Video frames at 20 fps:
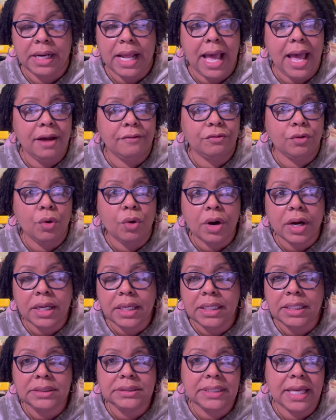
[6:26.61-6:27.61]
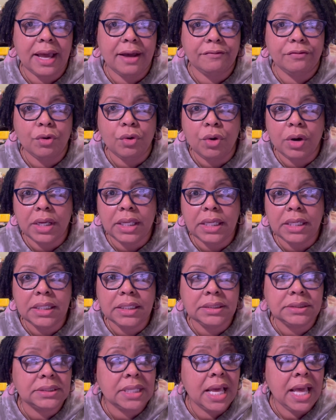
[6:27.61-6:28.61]
I have orchids, I have
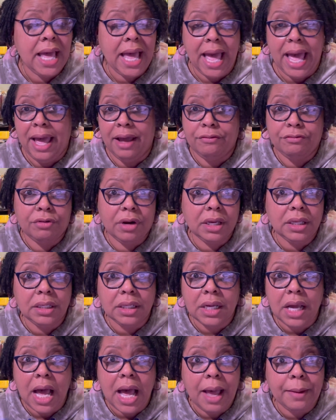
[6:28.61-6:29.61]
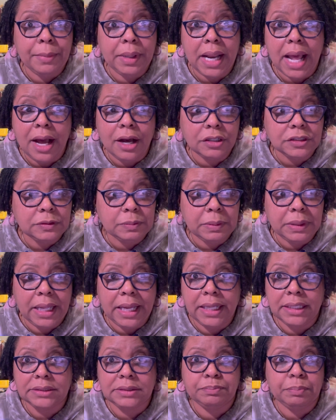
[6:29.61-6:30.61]
Hoyas, I have regular common
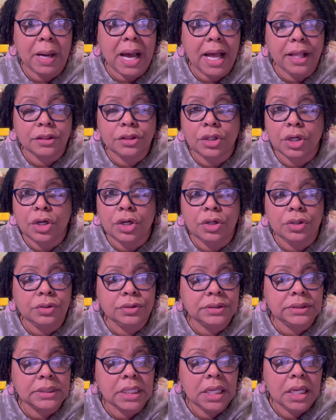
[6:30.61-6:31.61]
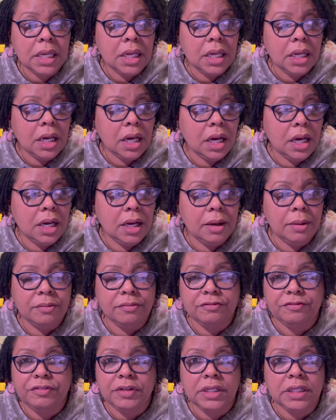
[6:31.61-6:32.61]
houseplants, pothos,
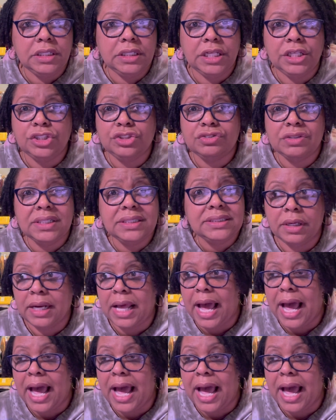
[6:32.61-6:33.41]
philodendrons.